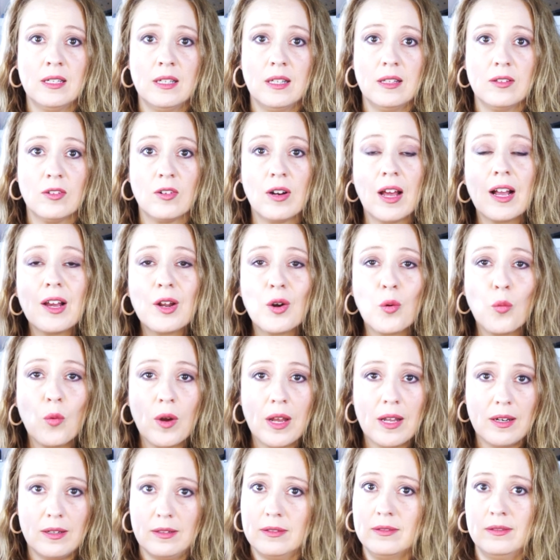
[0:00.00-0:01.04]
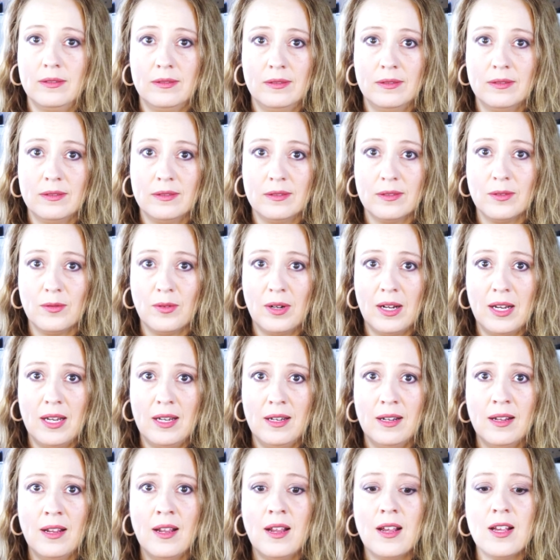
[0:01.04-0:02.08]
They're not going to win. All
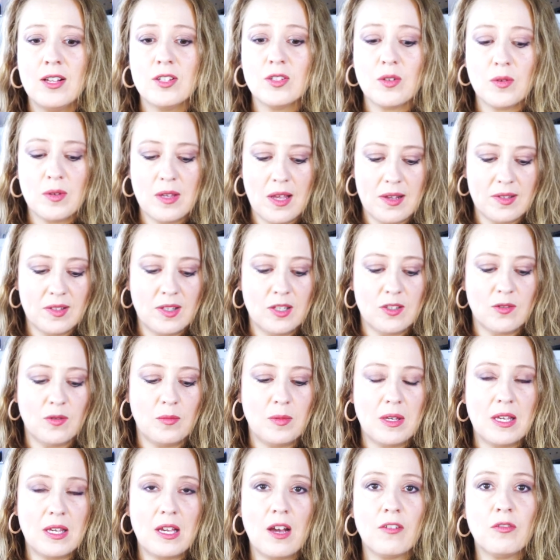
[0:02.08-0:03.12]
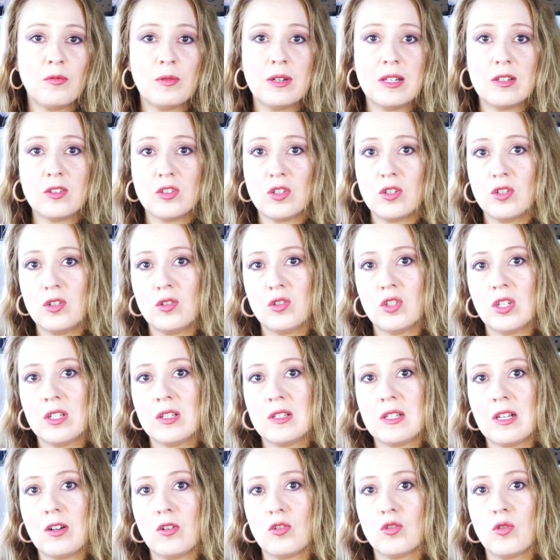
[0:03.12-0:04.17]
right. So yes, this would be government institutions
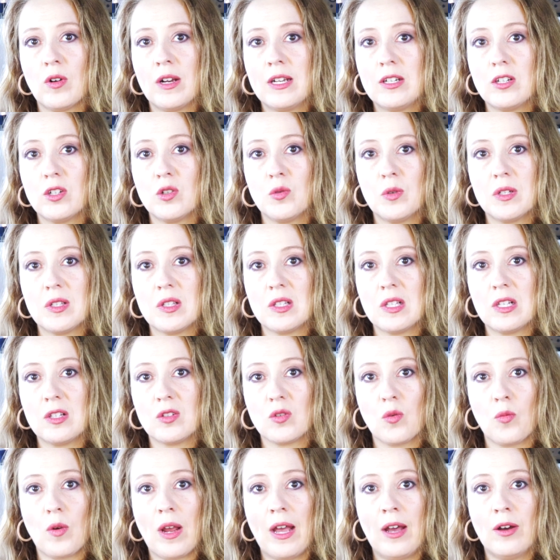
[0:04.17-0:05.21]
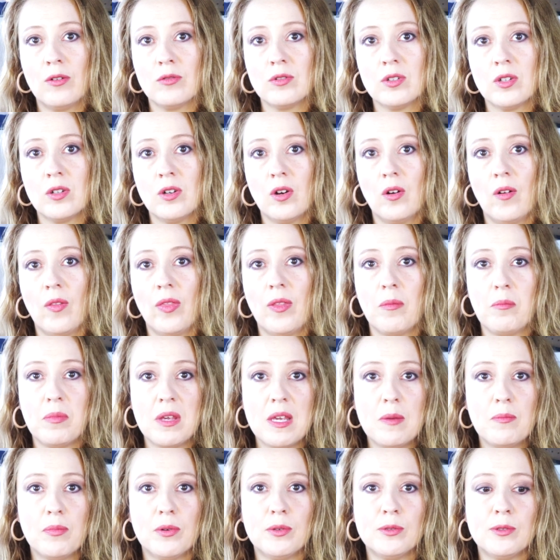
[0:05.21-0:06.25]
that are trying to twist things around on the
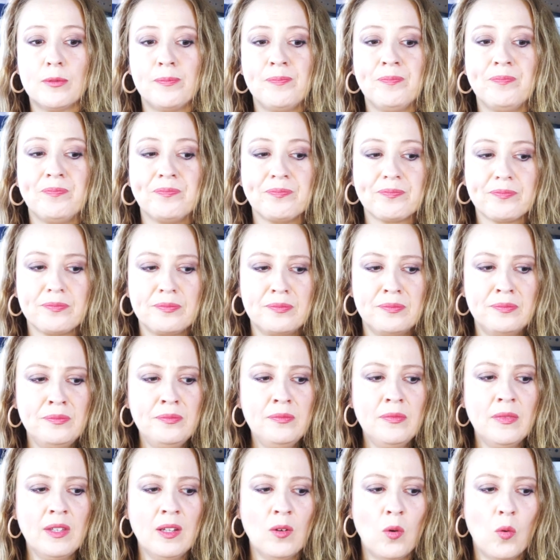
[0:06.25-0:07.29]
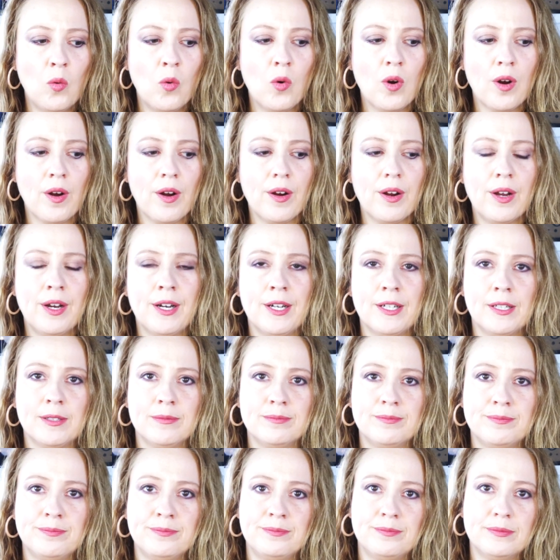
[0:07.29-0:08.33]
people, or,
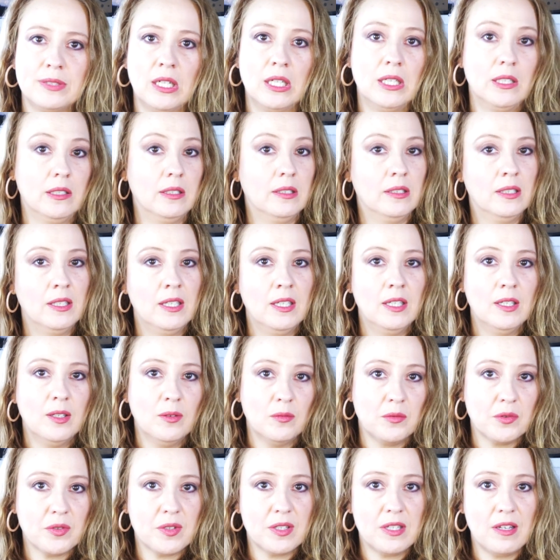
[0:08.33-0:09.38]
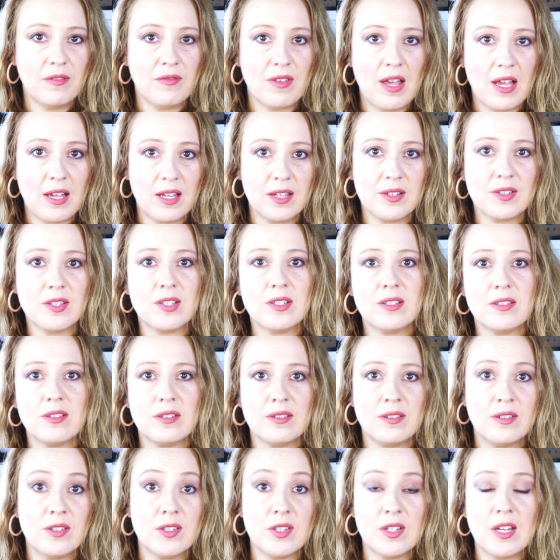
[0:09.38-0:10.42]
um, we'll see if that gets
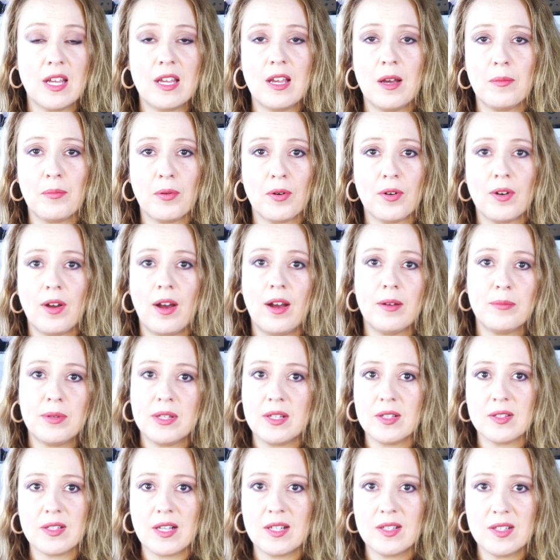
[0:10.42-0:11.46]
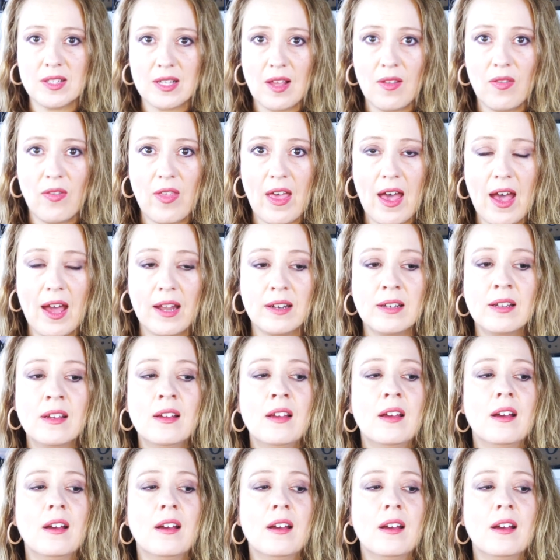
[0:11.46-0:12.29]
to stay up or not, because I said that.